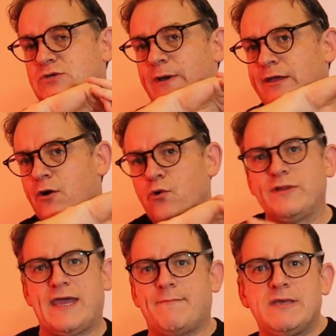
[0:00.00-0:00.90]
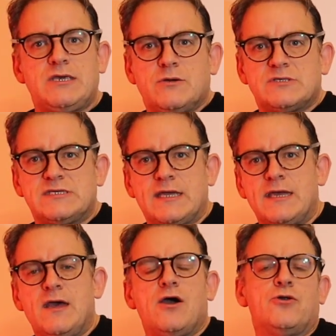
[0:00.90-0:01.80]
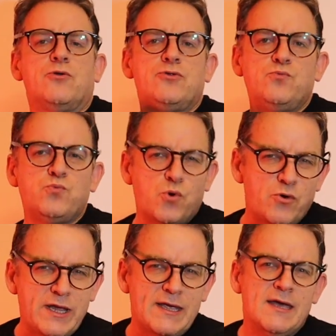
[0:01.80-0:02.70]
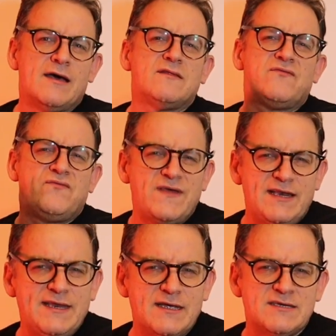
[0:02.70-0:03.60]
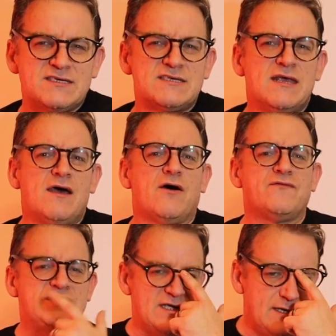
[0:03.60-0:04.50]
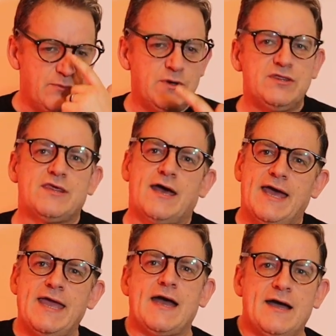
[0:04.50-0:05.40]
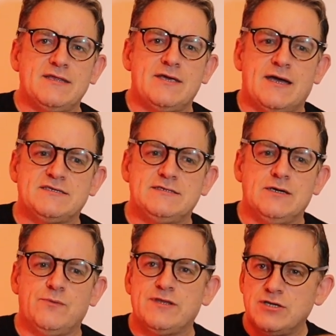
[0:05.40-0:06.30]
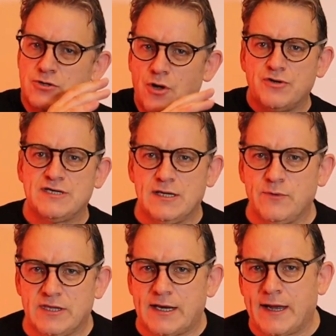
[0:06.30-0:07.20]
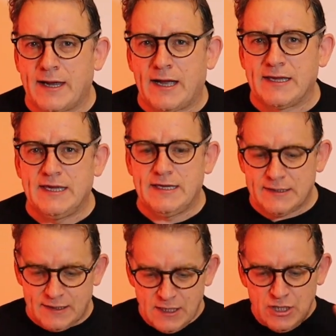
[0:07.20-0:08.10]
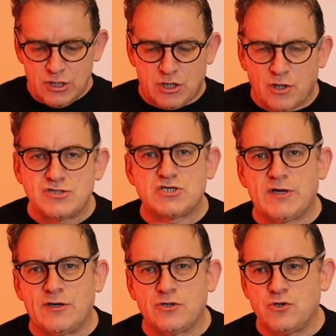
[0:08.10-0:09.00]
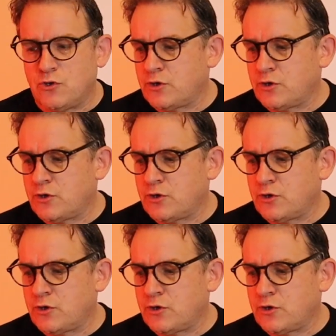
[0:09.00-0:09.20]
away all the ambiguity and all the worry and the fiddliness of dealing with that AI that you had to deal with. You're not dealing with an AI here. You're concentrating on your own